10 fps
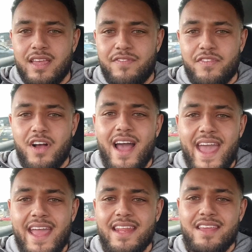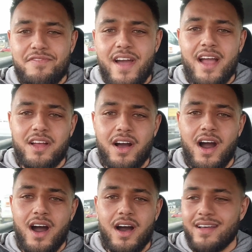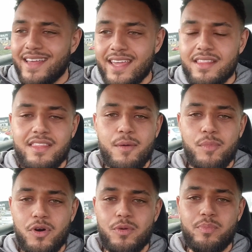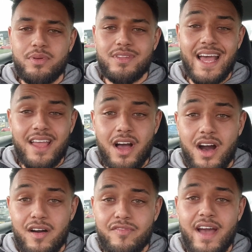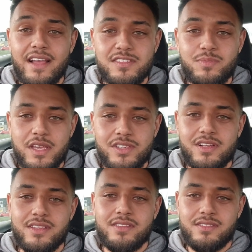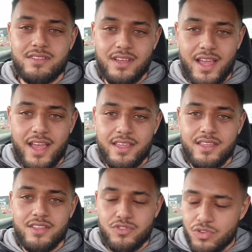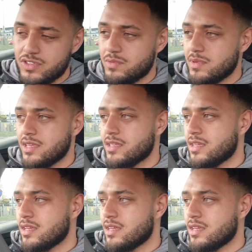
If you've got any VAG car, hit them up. They are VAG specialists, okay? Trust me.